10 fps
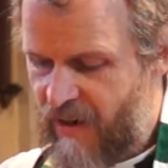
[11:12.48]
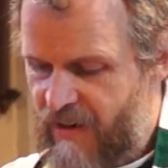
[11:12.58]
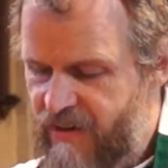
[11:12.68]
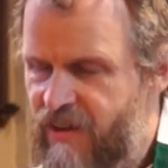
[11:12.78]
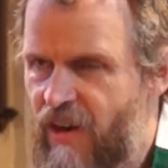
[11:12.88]
And
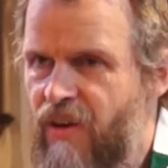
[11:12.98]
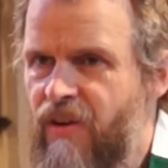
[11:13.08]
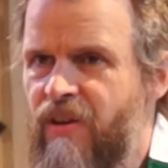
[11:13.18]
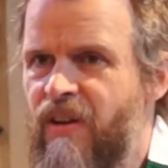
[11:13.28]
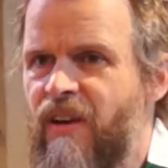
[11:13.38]

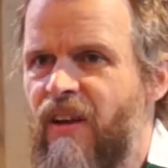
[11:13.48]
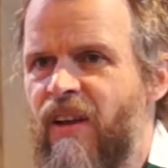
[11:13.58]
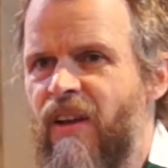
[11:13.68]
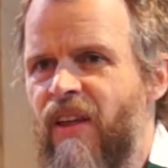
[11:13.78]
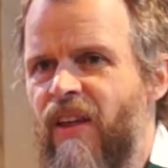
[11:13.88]
so
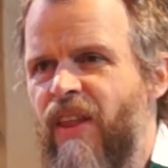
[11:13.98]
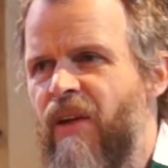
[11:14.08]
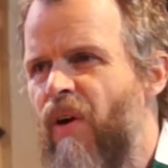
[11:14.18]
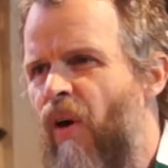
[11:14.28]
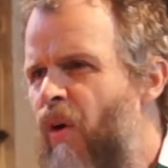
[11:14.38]
they
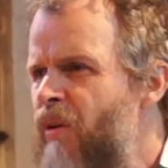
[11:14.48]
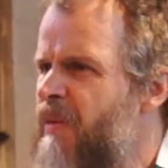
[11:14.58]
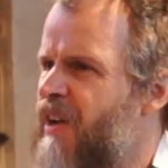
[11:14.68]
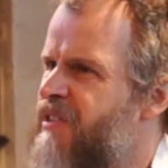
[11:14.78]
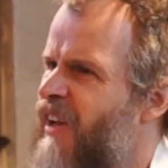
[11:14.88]
were
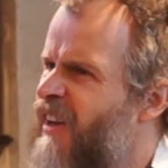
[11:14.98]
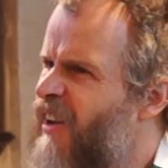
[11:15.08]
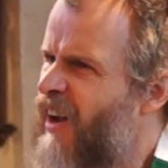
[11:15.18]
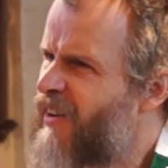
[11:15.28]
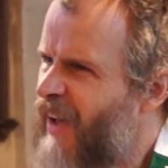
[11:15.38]
almost like a
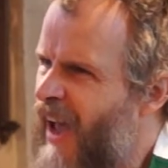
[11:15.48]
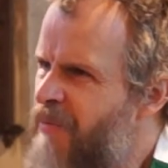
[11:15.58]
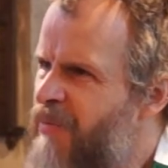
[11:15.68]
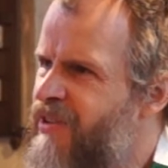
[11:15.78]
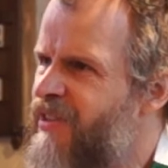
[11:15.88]
kind of
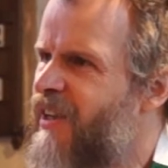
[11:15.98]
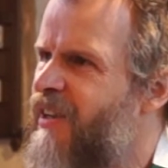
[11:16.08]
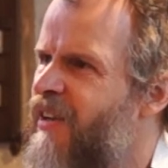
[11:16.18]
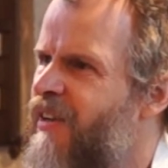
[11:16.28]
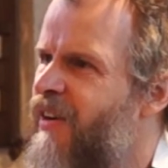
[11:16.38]
embassy
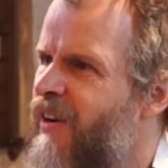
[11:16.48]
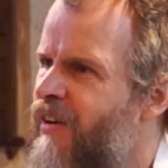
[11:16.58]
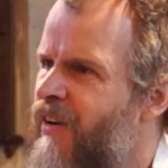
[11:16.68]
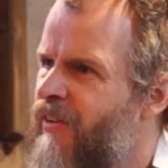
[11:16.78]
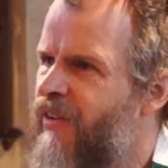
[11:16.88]

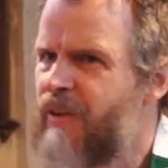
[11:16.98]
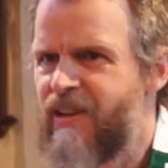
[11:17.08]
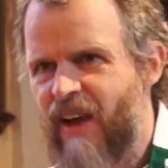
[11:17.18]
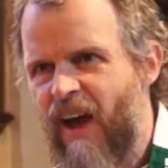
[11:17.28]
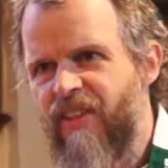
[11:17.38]
from
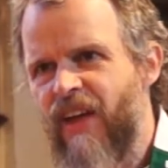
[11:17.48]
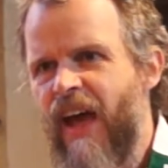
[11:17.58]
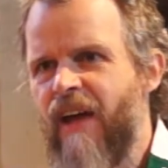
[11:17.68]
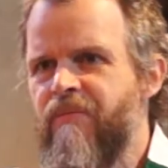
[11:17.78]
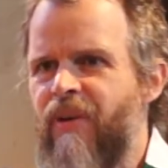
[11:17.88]
this other
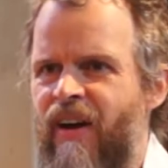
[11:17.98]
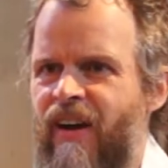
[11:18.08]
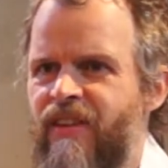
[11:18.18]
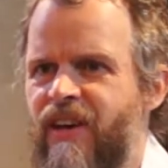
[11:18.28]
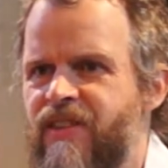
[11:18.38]

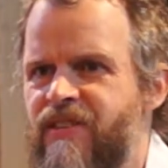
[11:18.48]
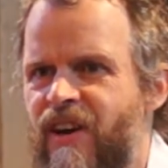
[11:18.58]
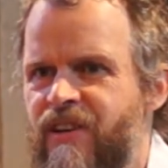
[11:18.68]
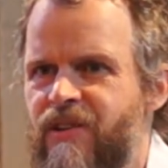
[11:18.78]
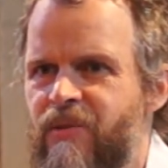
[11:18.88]
empire, the other
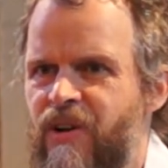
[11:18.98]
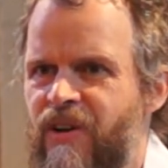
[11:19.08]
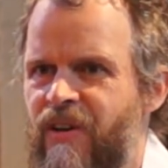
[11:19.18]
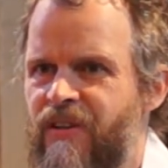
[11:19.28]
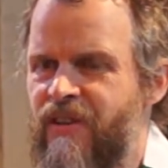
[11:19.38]
side of the
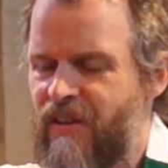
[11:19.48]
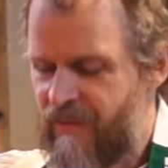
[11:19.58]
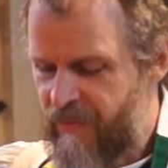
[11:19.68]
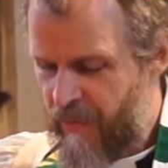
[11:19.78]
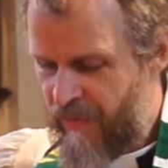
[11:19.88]
world.
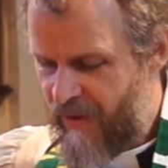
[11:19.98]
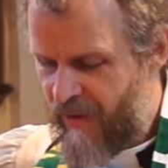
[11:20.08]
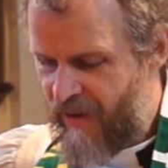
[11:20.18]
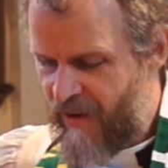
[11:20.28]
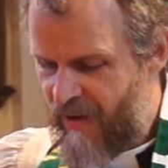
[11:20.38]

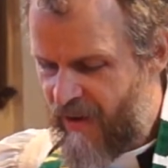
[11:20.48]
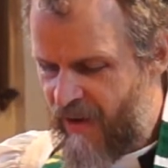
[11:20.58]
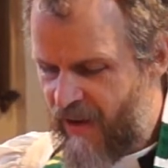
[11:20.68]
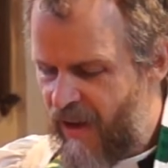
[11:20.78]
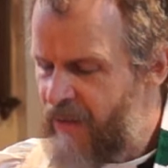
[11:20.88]

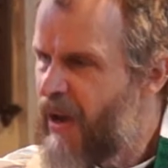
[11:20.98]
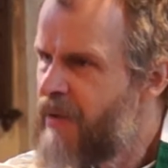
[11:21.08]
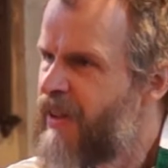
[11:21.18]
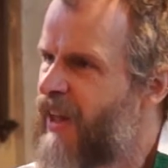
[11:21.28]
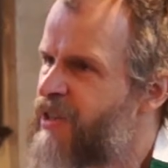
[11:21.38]
And
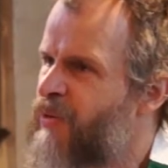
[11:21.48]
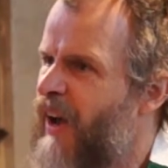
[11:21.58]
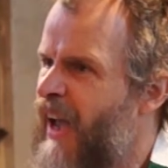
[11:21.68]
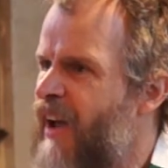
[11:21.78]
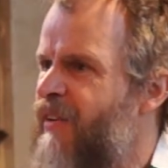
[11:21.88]
maybe that's why
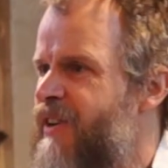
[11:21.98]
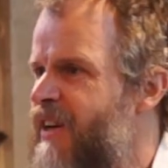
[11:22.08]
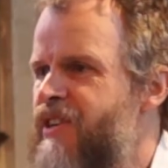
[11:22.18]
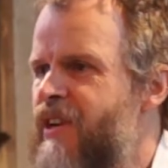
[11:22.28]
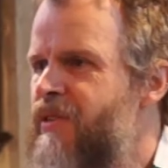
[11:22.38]
Herod
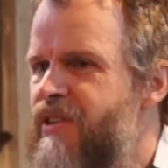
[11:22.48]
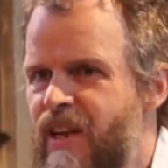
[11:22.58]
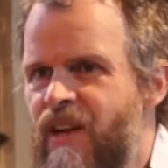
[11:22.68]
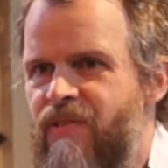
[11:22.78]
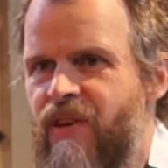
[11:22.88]
actually
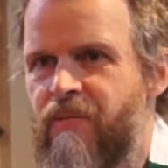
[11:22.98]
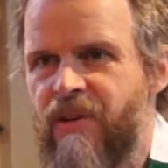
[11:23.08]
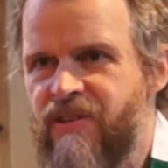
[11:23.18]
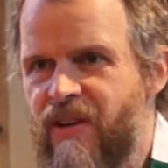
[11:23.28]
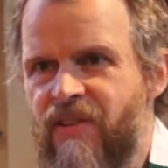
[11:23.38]
received them,
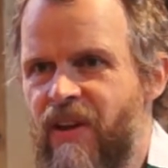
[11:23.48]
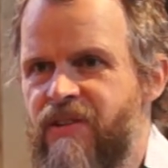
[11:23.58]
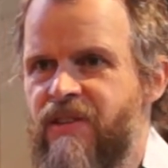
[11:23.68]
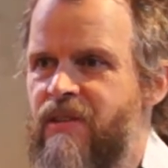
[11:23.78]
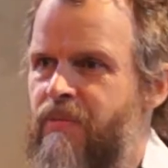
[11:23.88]
because if they were
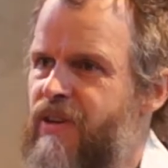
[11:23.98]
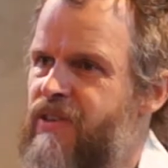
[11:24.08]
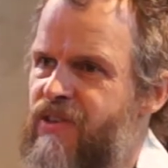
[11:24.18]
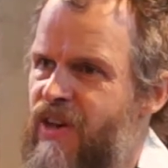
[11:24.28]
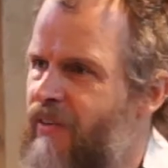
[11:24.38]
just a bunch
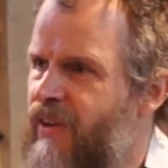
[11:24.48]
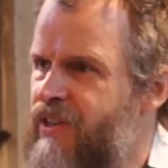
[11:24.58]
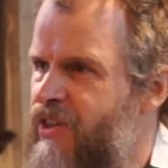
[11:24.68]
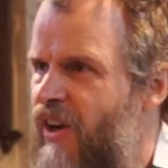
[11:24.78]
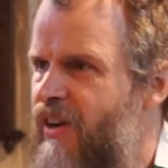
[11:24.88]
of travelling
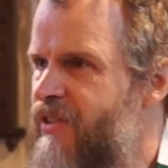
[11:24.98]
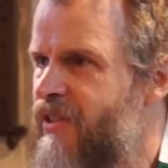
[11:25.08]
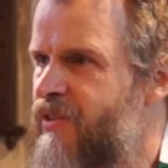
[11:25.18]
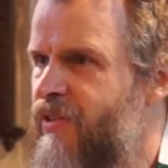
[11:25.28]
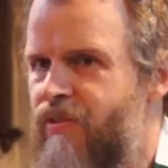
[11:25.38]

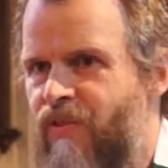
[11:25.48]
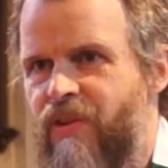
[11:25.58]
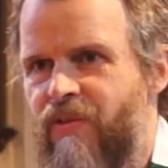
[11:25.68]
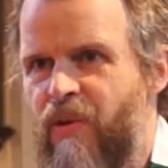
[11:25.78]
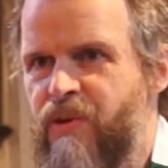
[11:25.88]
charlatans or
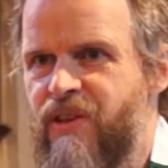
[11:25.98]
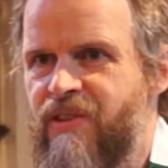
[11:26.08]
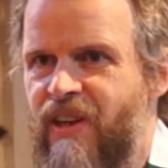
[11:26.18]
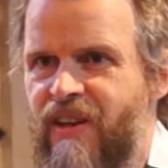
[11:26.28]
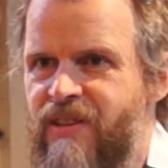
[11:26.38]
fortune
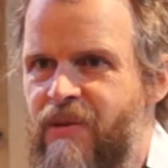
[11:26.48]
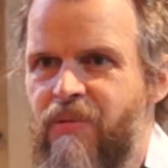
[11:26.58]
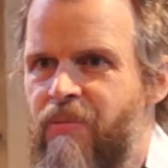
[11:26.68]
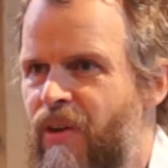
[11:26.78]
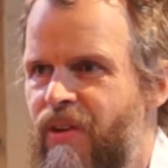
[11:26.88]
tellers, he wouldn't
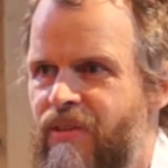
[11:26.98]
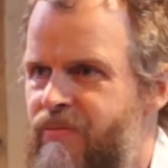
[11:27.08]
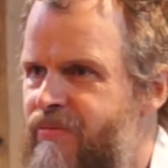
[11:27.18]
bother